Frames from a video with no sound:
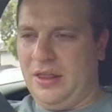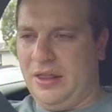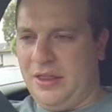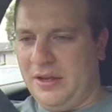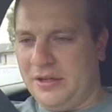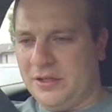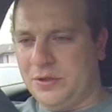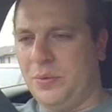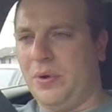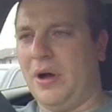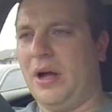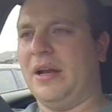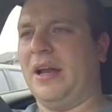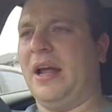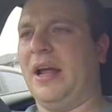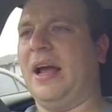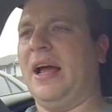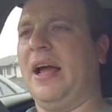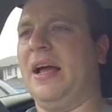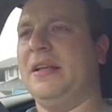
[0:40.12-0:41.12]
This one
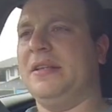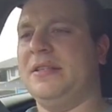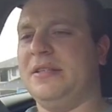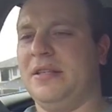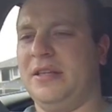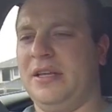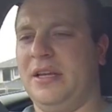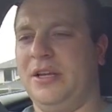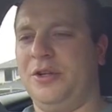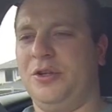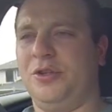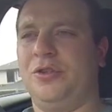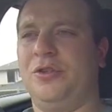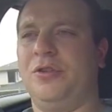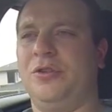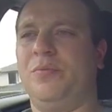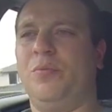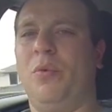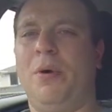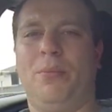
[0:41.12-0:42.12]
has the
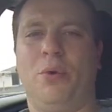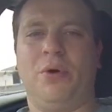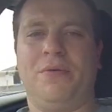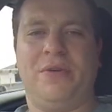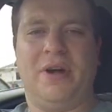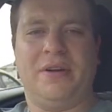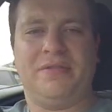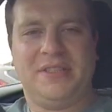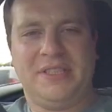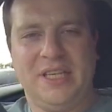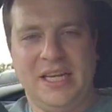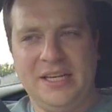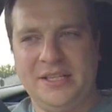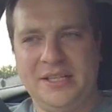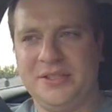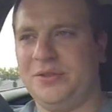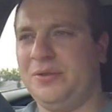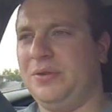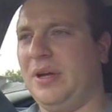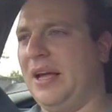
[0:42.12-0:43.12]
1.5
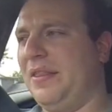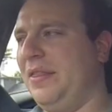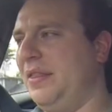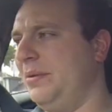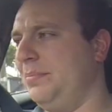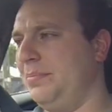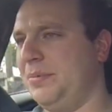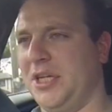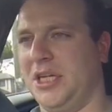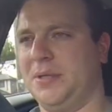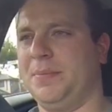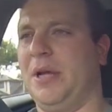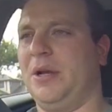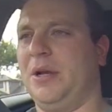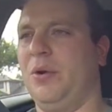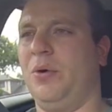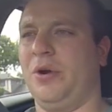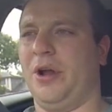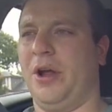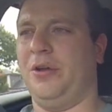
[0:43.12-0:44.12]
diesel and the
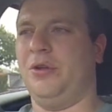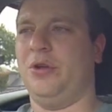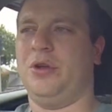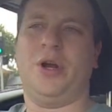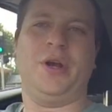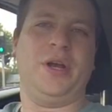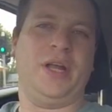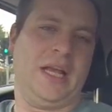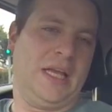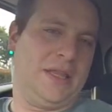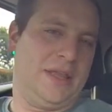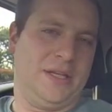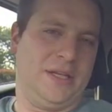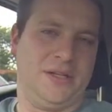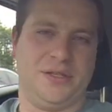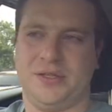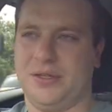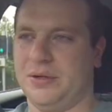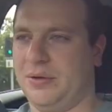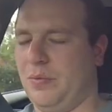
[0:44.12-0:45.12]
6-speed auto. You can only get
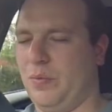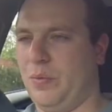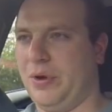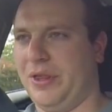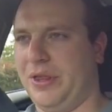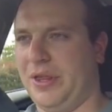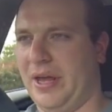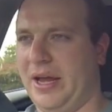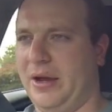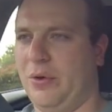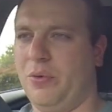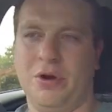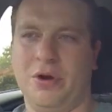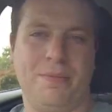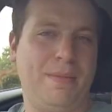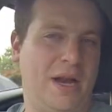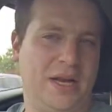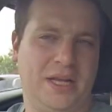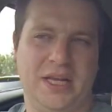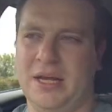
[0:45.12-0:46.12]
this with a
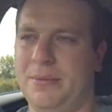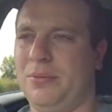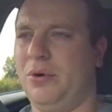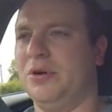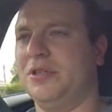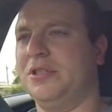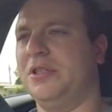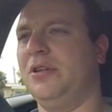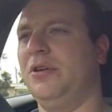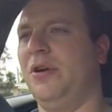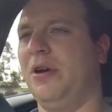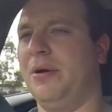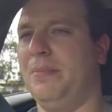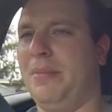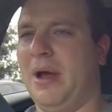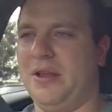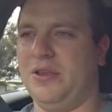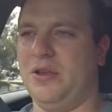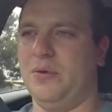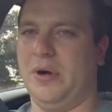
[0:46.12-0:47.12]
automatic gearbox and not a
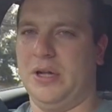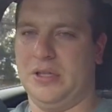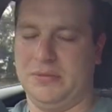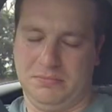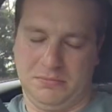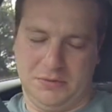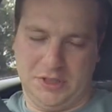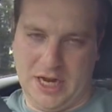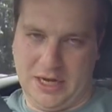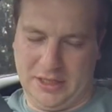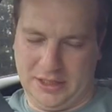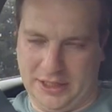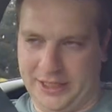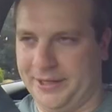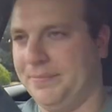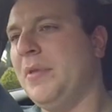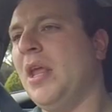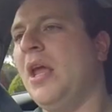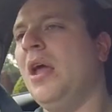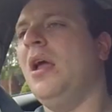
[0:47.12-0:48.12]
manual one,
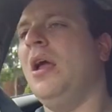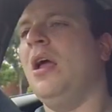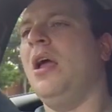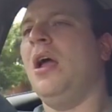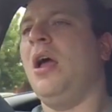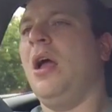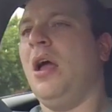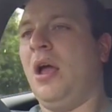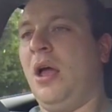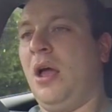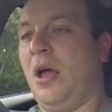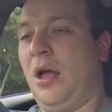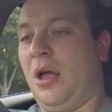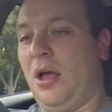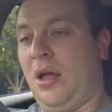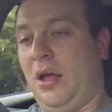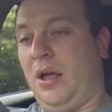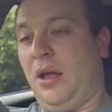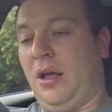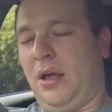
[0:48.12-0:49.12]
sadly.
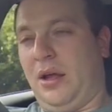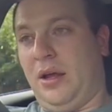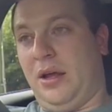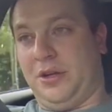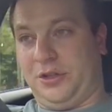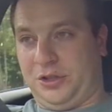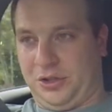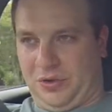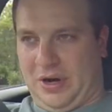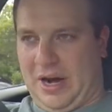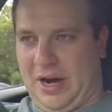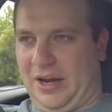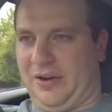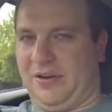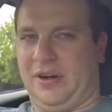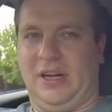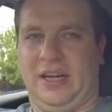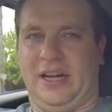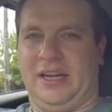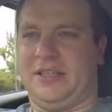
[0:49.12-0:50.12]
In
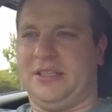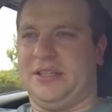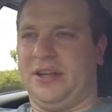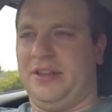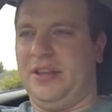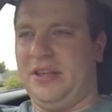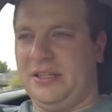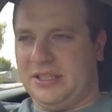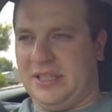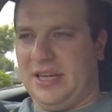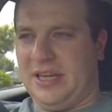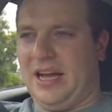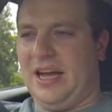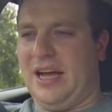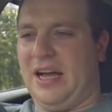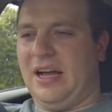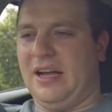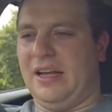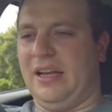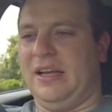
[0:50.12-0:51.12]
Australia, at least. So this
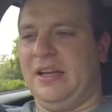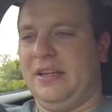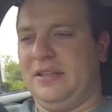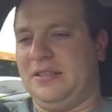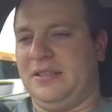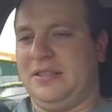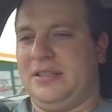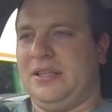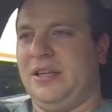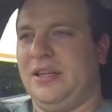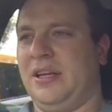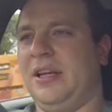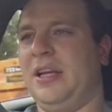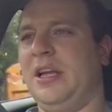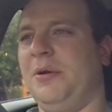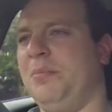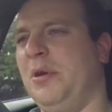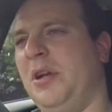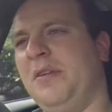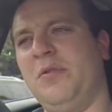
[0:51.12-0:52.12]
car is
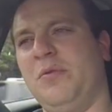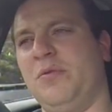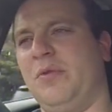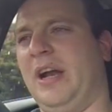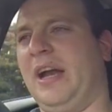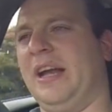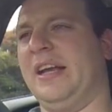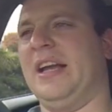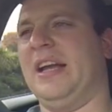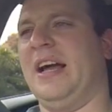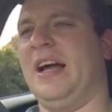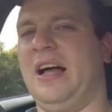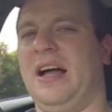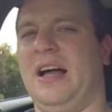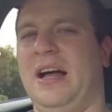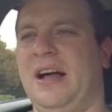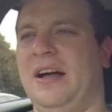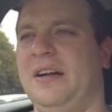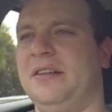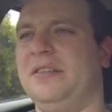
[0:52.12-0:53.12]
a bit of a rare
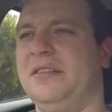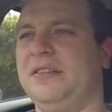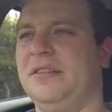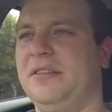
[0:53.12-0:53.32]
car,